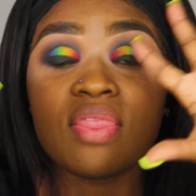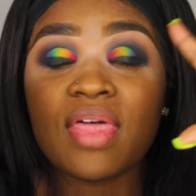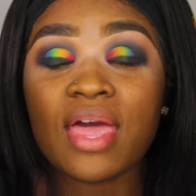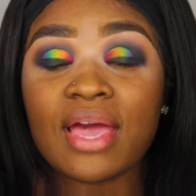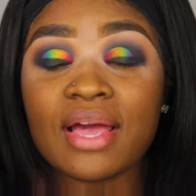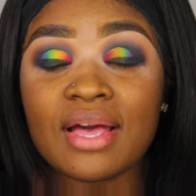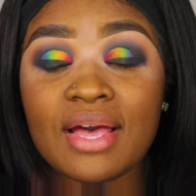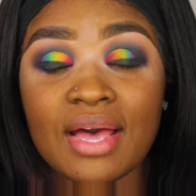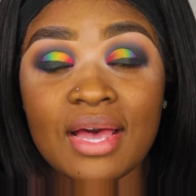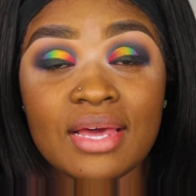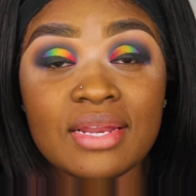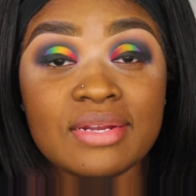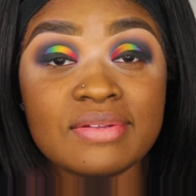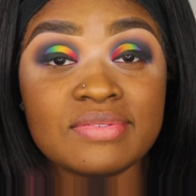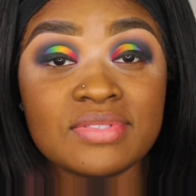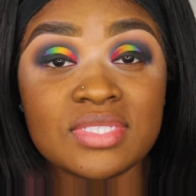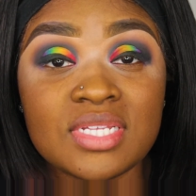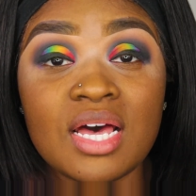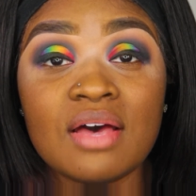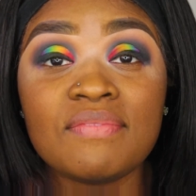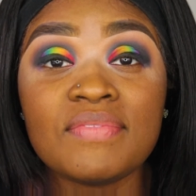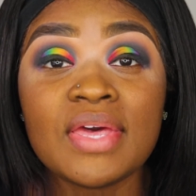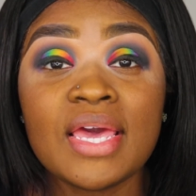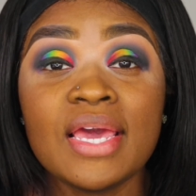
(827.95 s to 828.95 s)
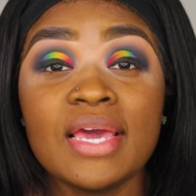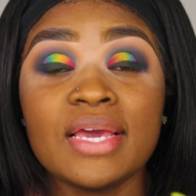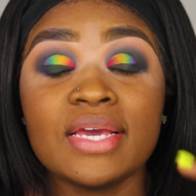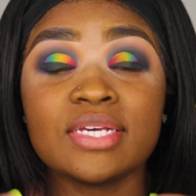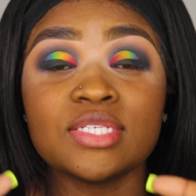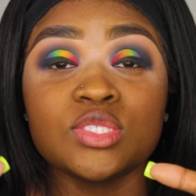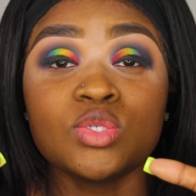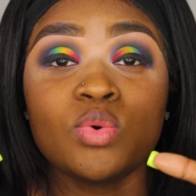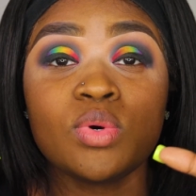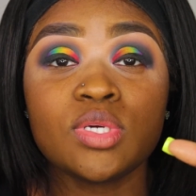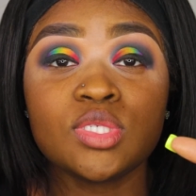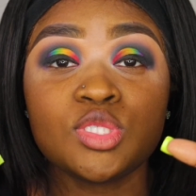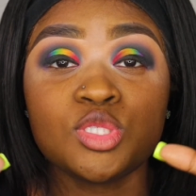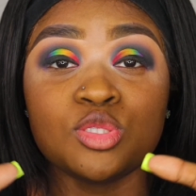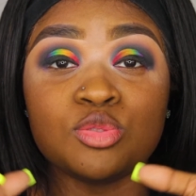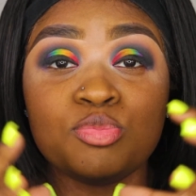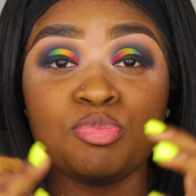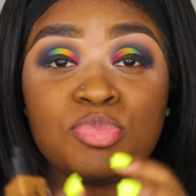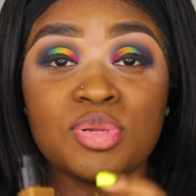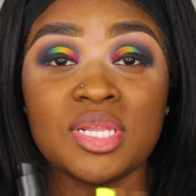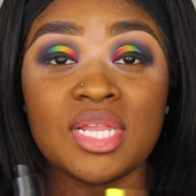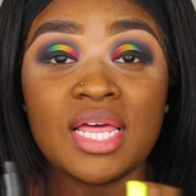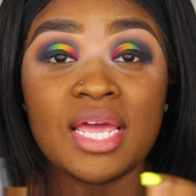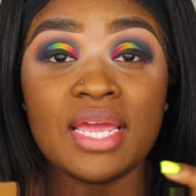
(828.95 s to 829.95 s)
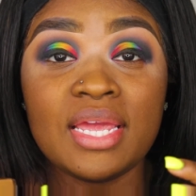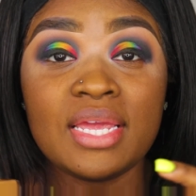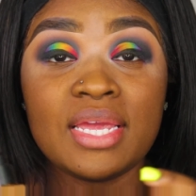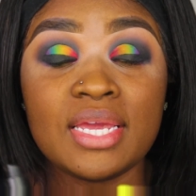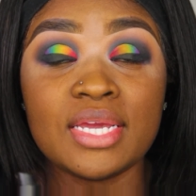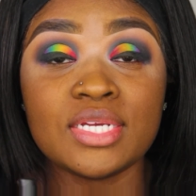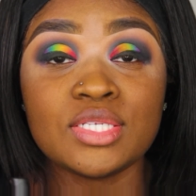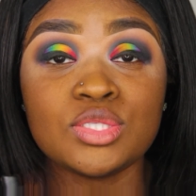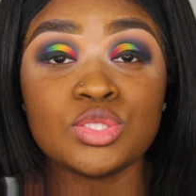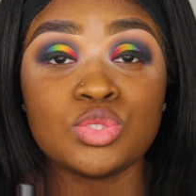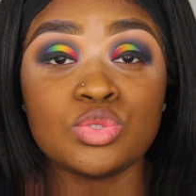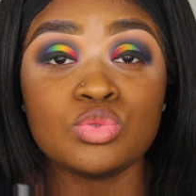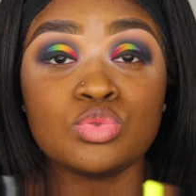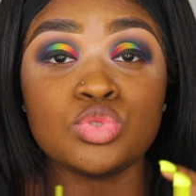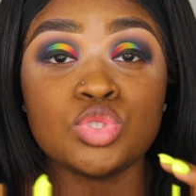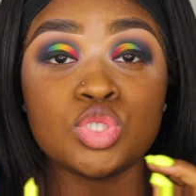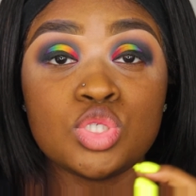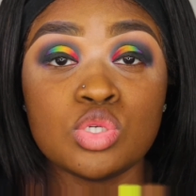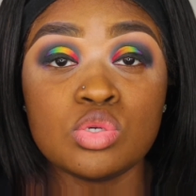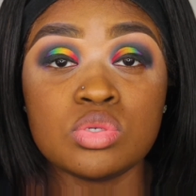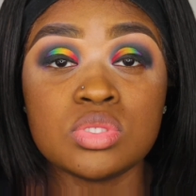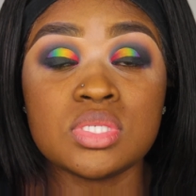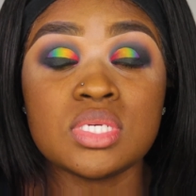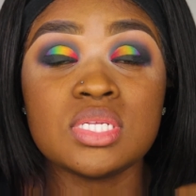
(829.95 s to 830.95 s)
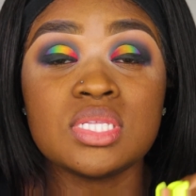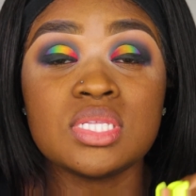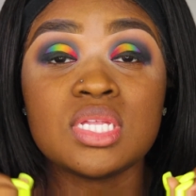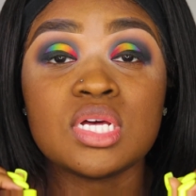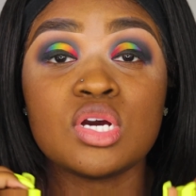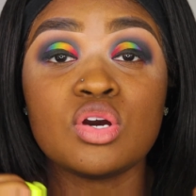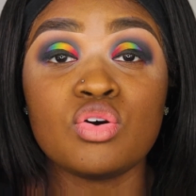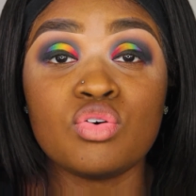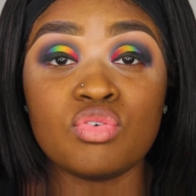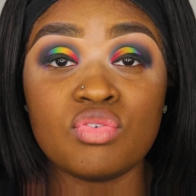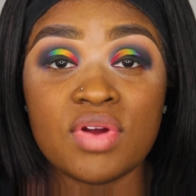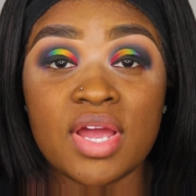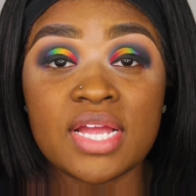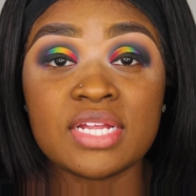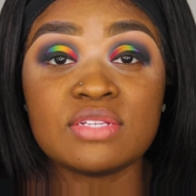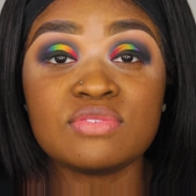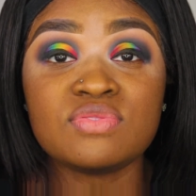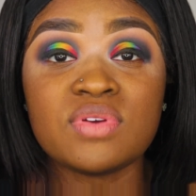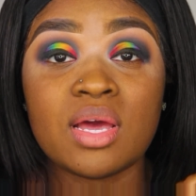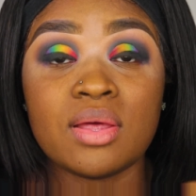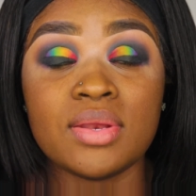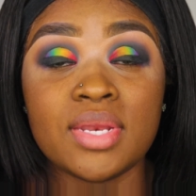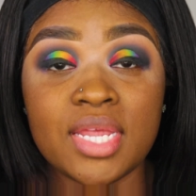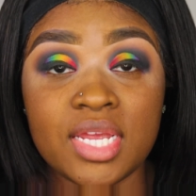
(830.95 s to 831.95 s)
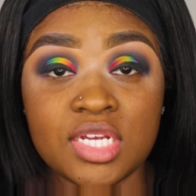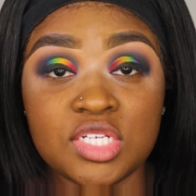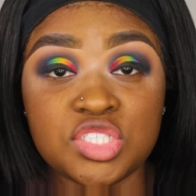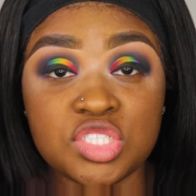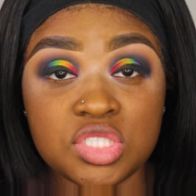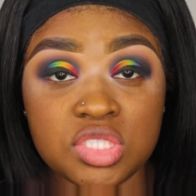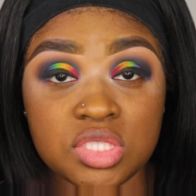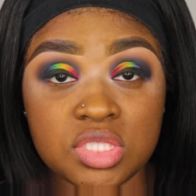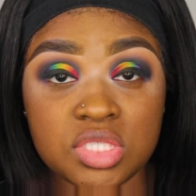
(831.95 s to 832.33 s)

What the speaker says: that kind of stuff is going to play into choosing the correct foundation